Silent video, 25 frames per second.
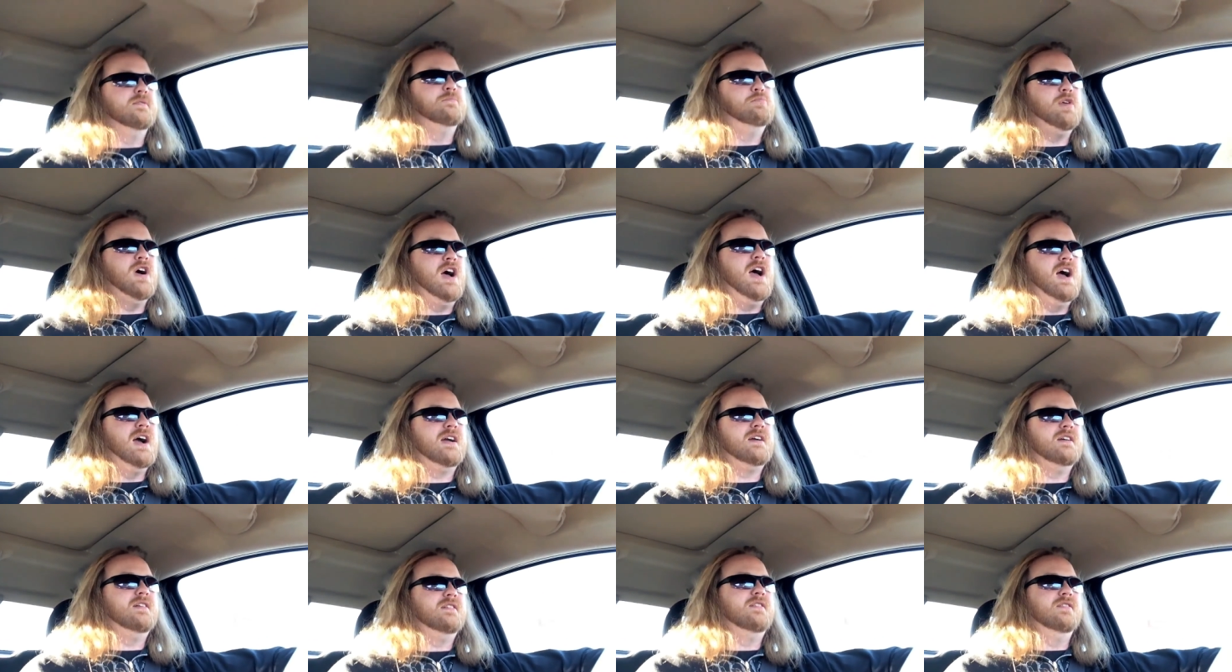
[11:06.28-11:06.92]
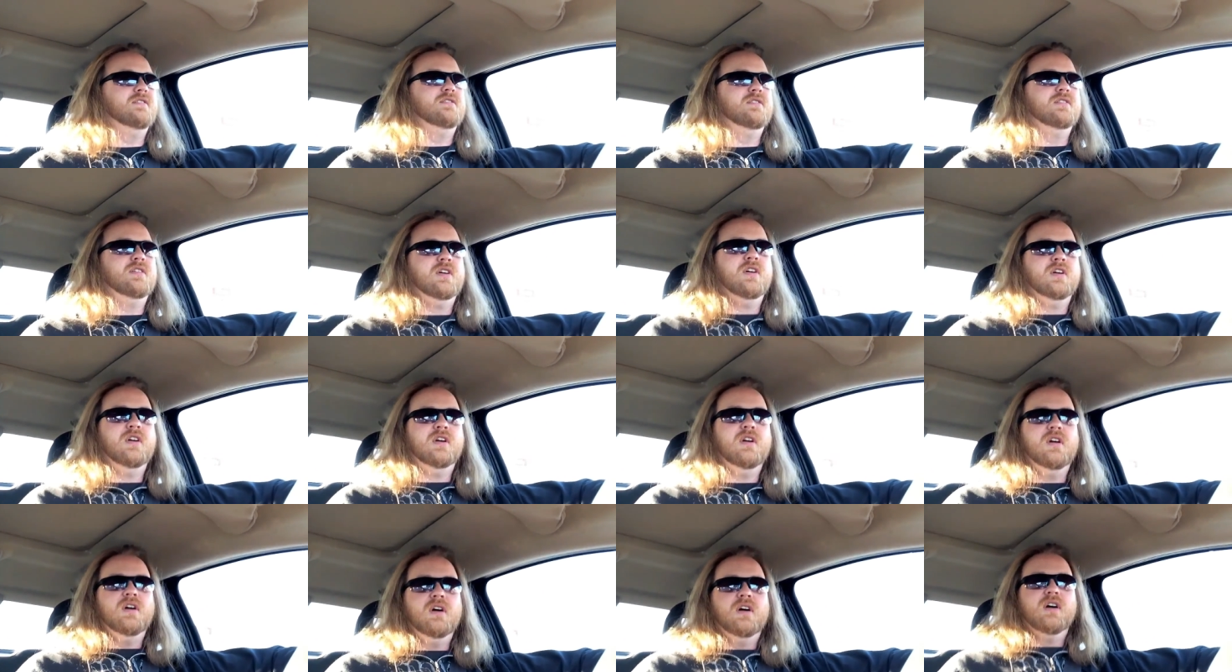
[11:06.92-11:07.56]
back
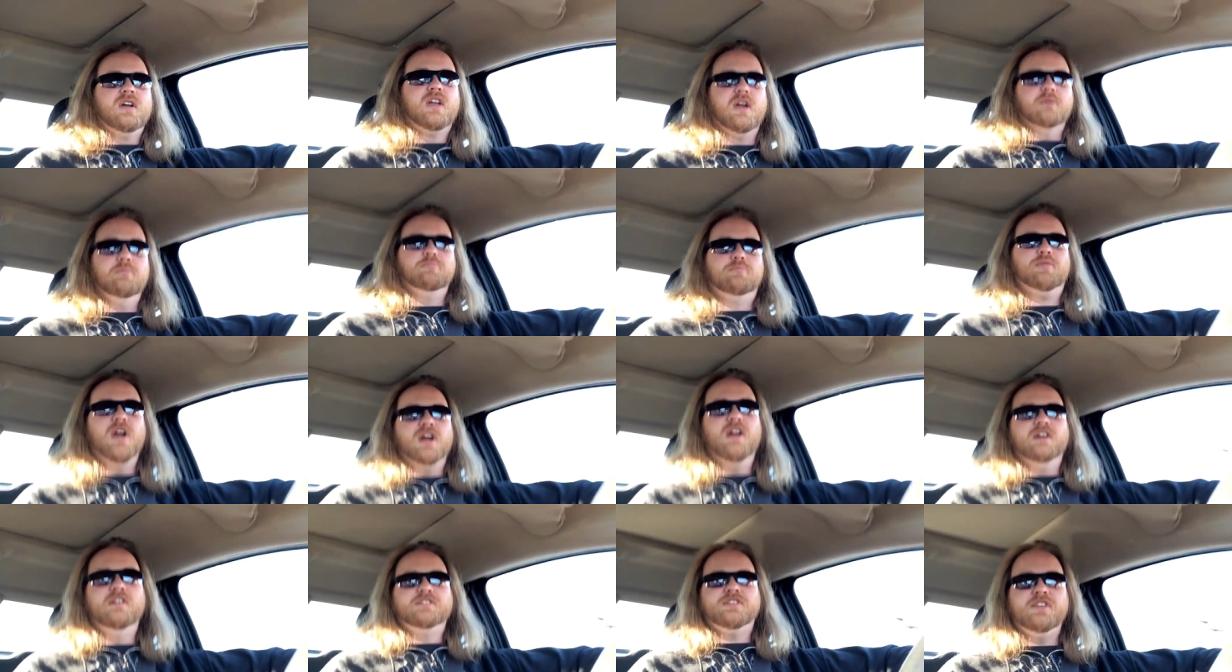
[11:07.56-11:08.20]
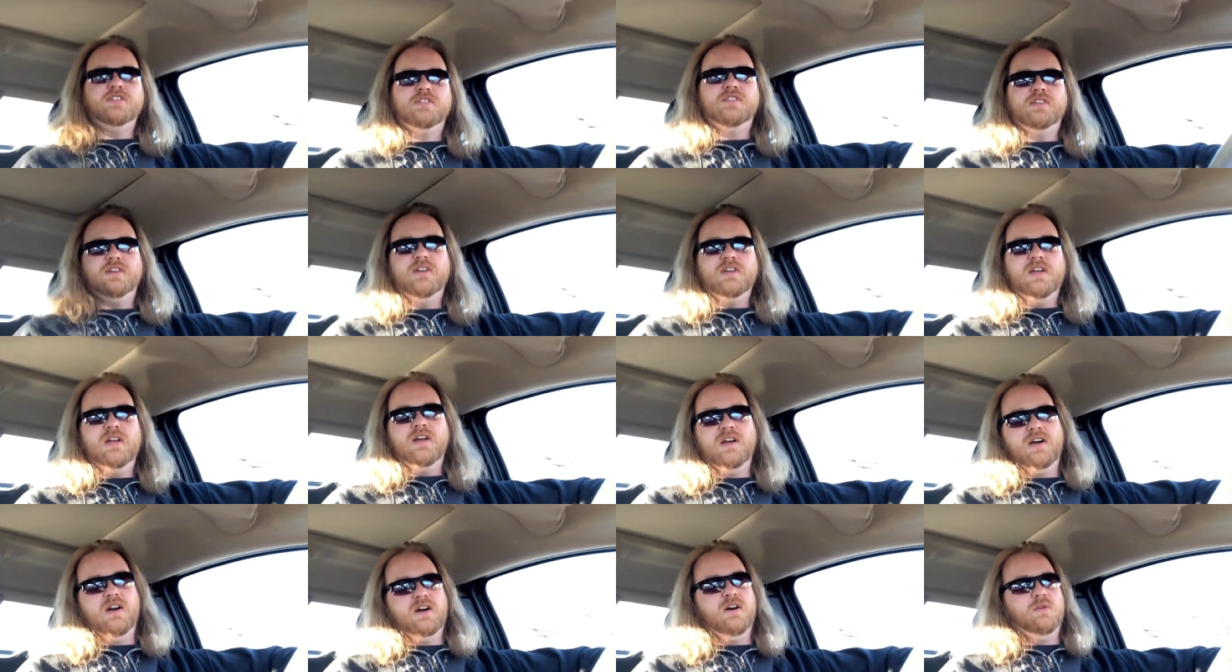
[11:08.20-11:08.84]
compared to
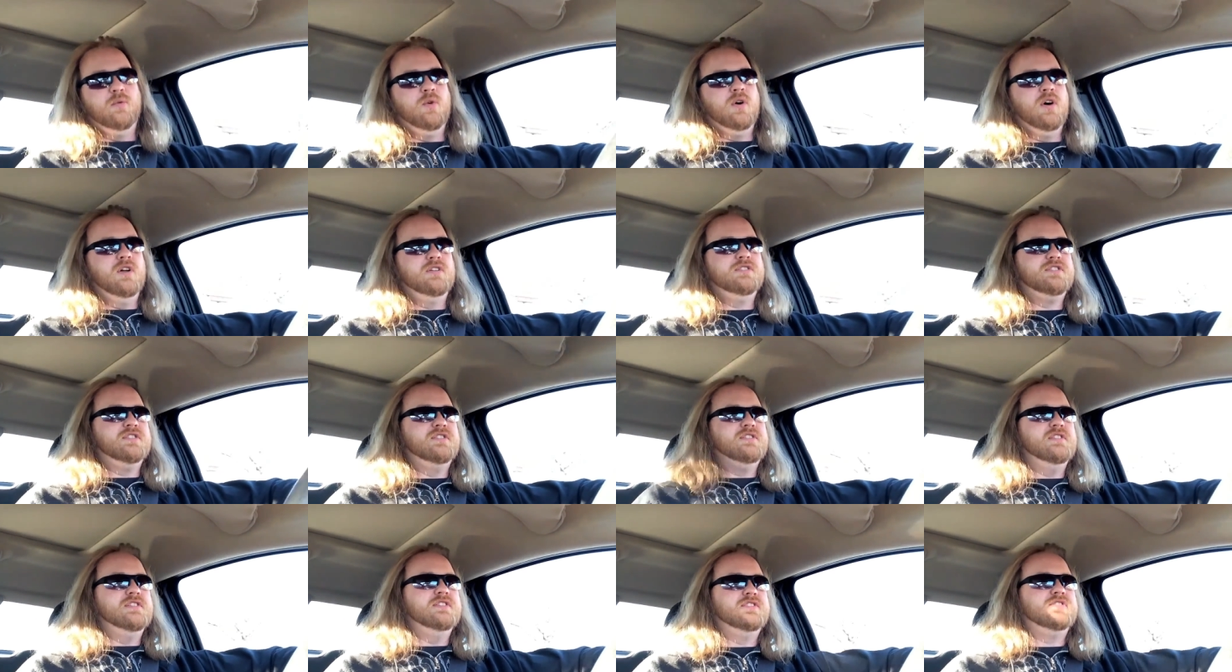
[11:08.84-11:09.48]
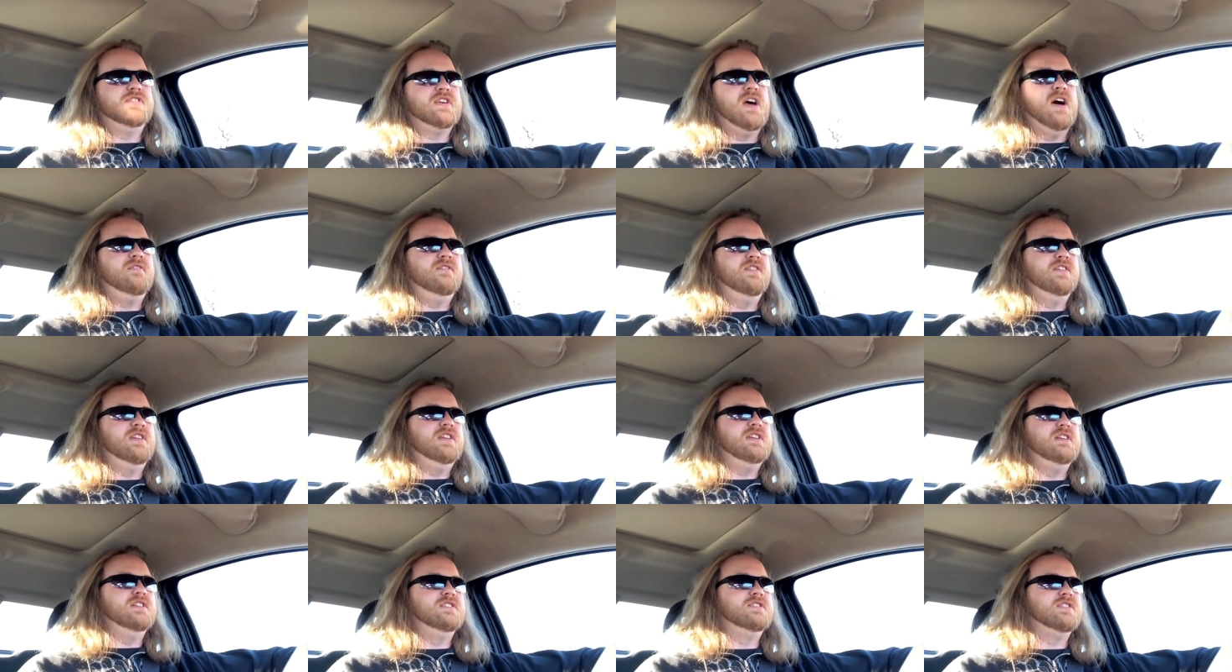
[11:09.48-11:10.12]
the uh, ones in the
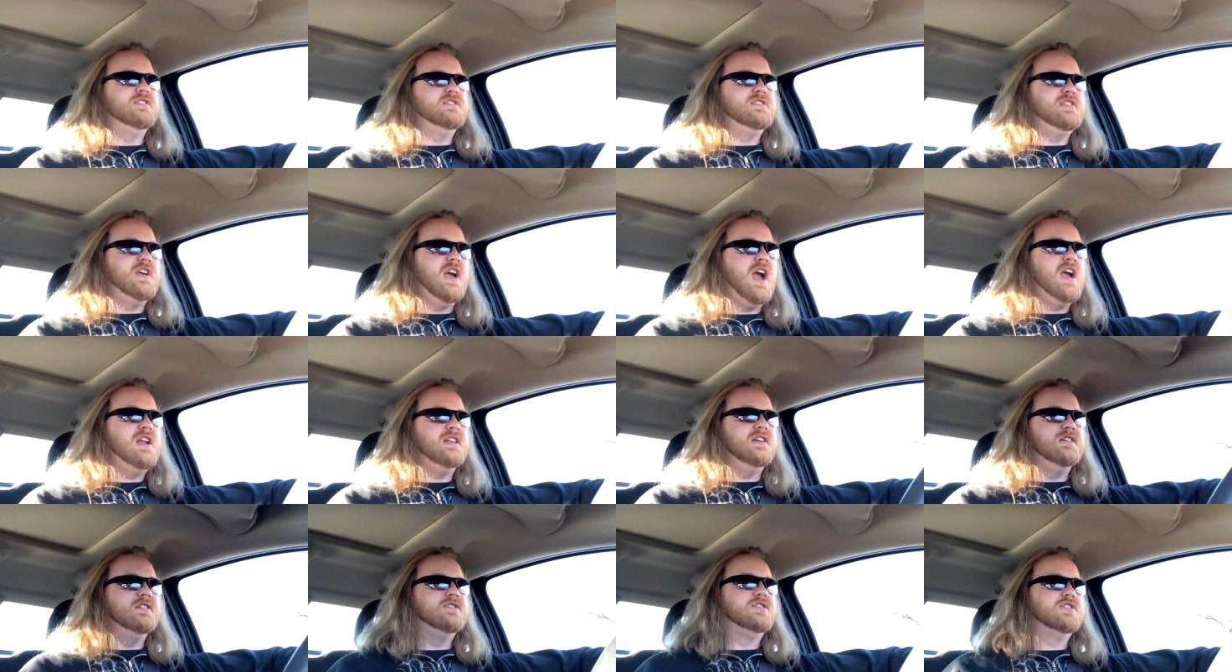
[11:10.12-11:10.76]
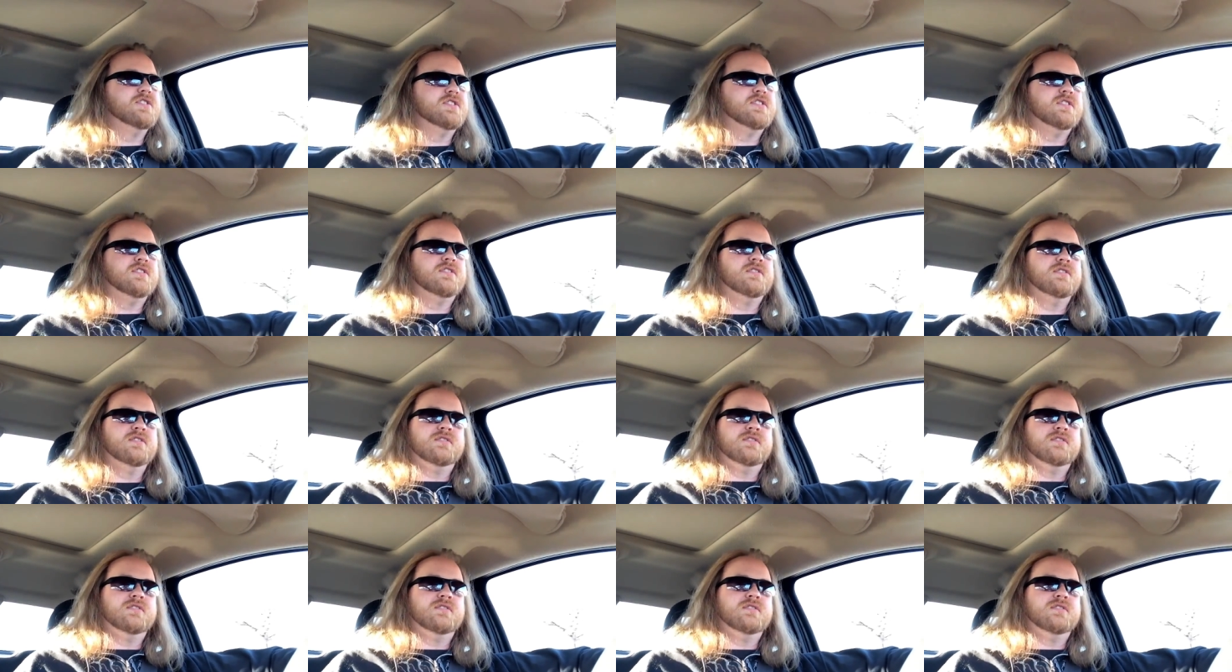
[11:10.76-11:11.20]
70s and the 80s.